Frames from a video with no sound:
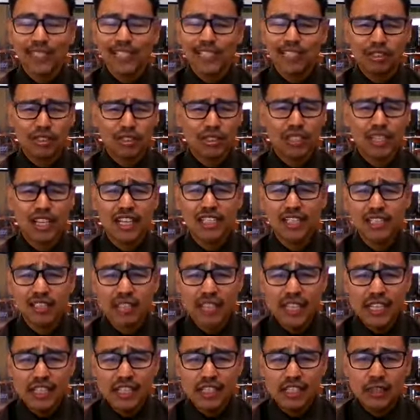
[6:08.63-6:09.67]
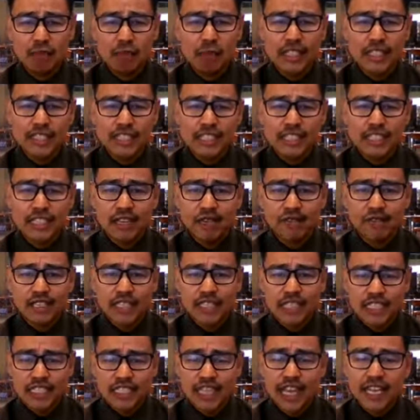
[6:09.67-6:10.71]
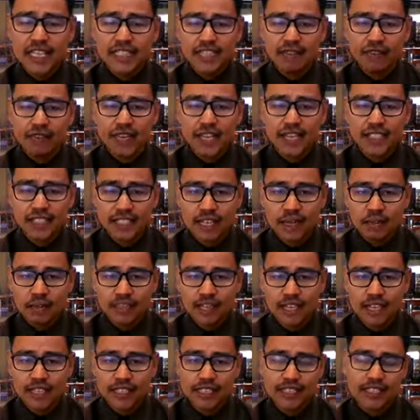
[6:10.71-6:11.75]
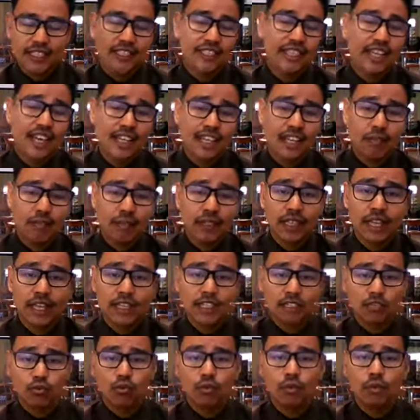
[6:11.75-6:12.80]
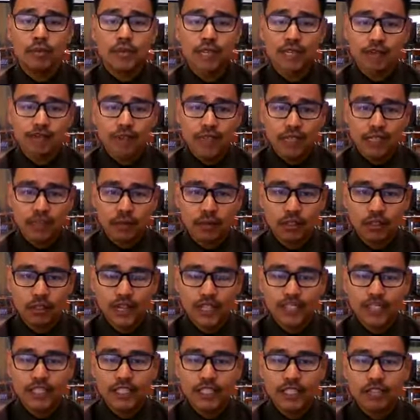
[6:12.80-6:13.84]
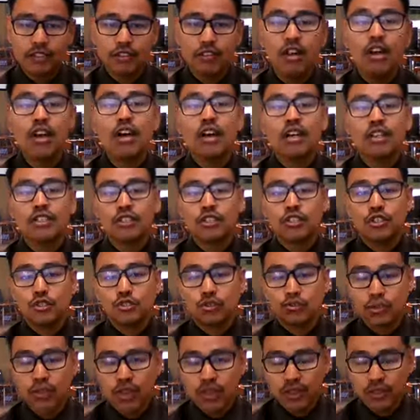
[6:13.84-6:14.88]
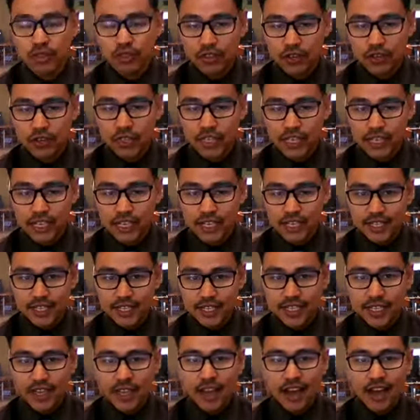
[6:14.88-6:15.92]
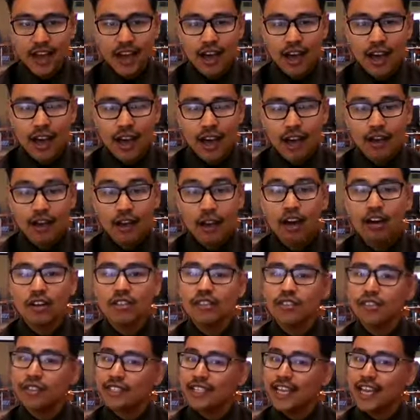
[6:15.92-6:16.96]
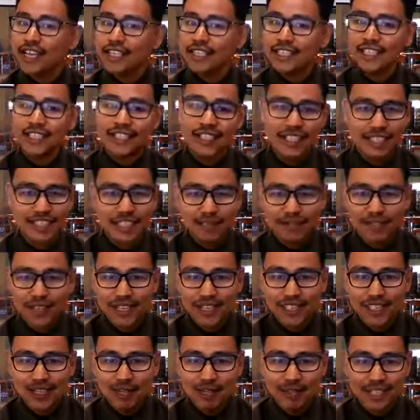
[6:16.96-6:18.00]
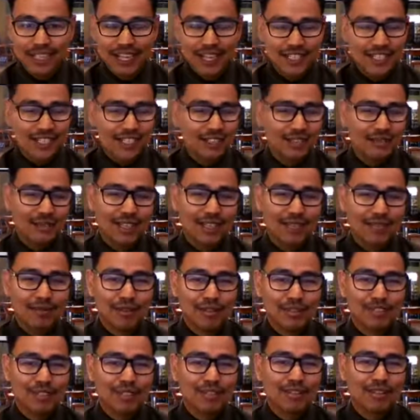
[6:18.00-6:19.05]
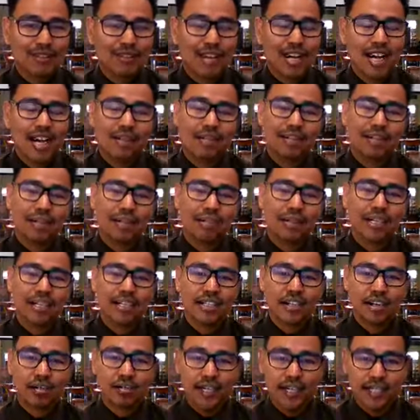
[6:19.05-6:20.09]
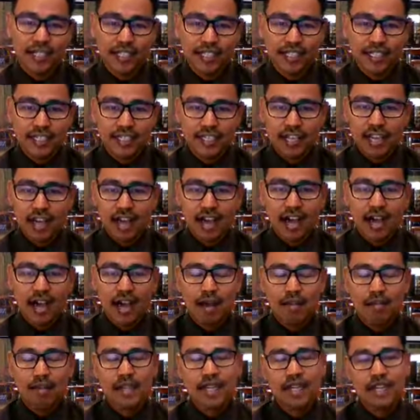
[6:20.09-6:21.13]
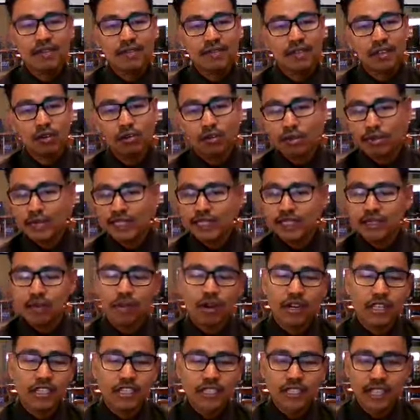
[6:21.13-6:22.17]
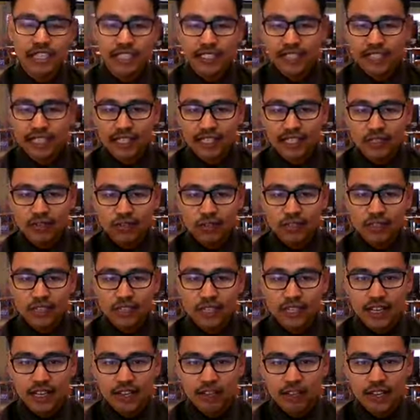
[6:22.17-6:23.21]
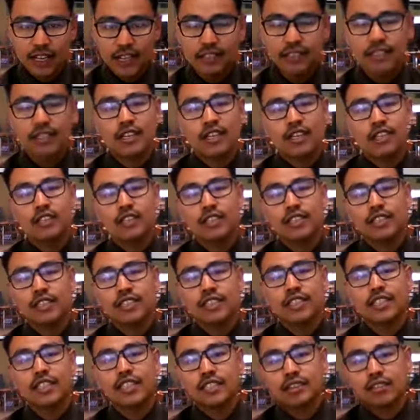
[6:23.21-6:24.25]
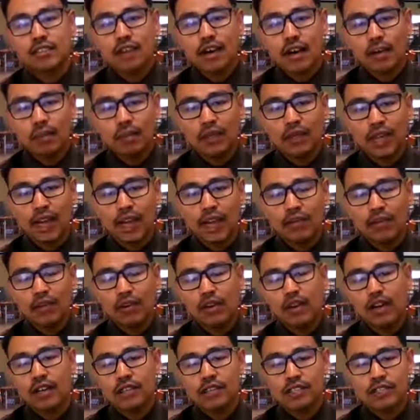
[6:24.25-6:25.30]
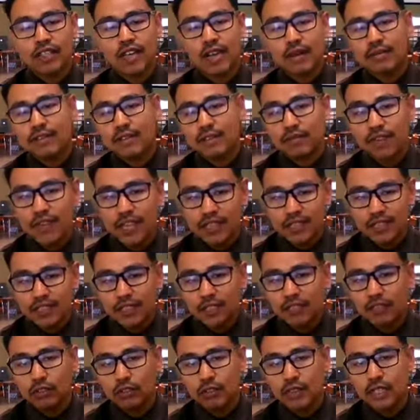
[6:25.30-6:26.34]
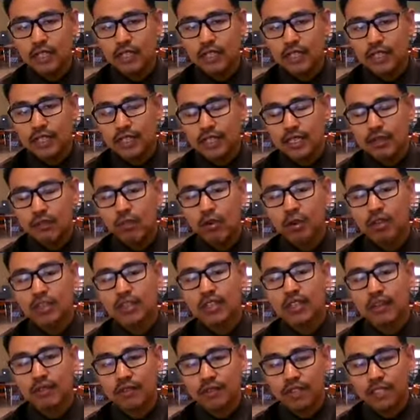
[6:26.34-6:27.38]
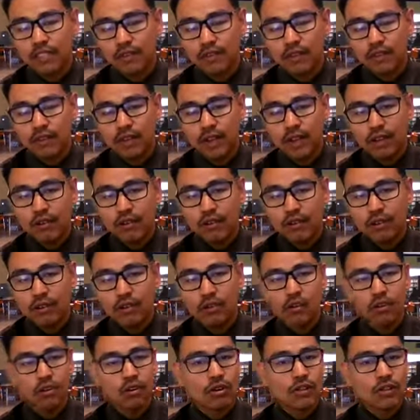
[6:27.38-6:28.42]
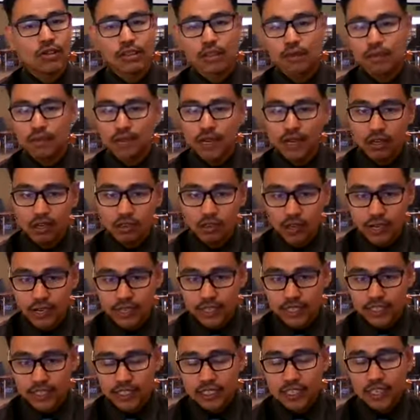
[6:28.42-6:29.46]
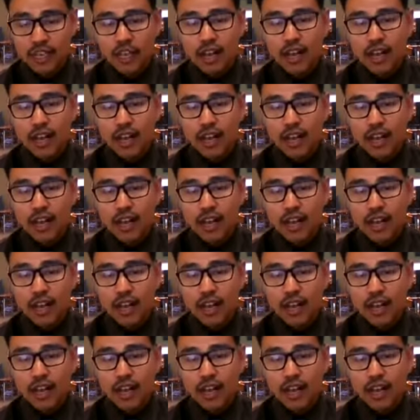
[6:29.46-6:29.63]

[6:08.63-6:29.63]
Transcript: So it's not too late to complete the 17-18 FAFSA application, and that application will be available until June 30th. Also, the 18-19 FAFSA application is available. So if you haven't applied already, even though we missed the March deadline for the Cal Grant, you can still apply for other types of aid, including the Board of Governors fee waiver or the Pell Grant.